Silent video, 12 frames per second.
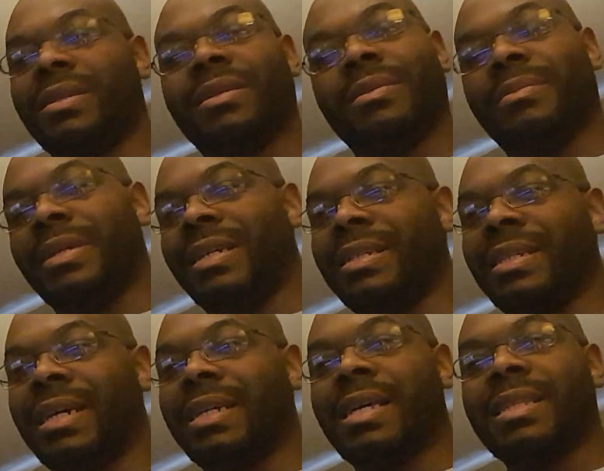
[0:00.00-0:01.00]
Oh man,
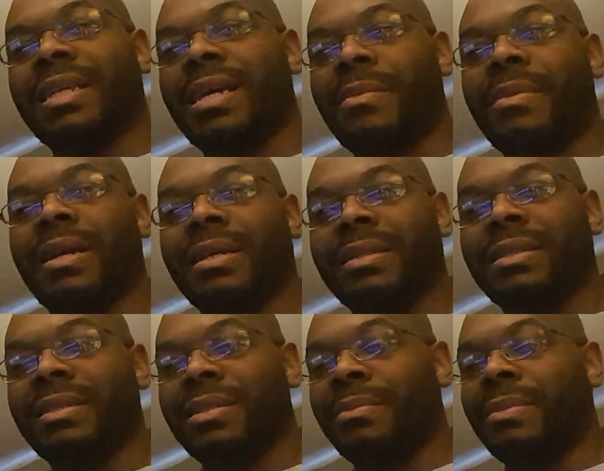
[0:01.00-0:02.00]
yeah, I think I might
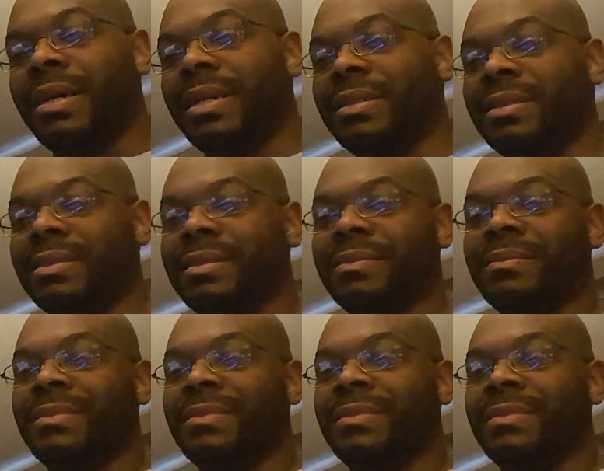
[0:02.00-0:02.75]
end up buying this.